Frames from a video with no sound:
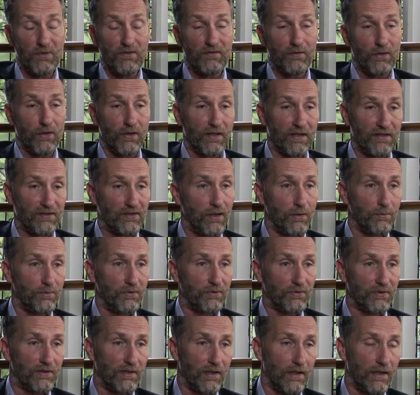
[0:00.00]
We've got
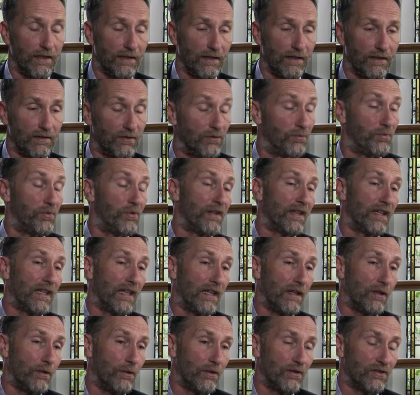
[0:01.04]
examples like
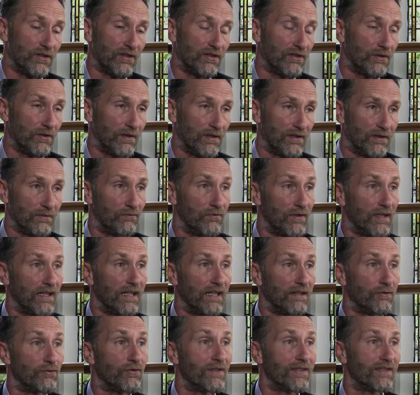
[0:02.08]
Dubuis, who are just doing some really
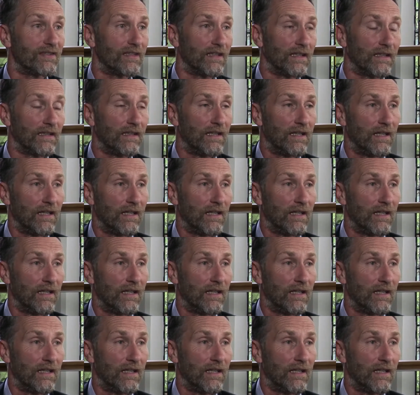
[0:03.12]
interesting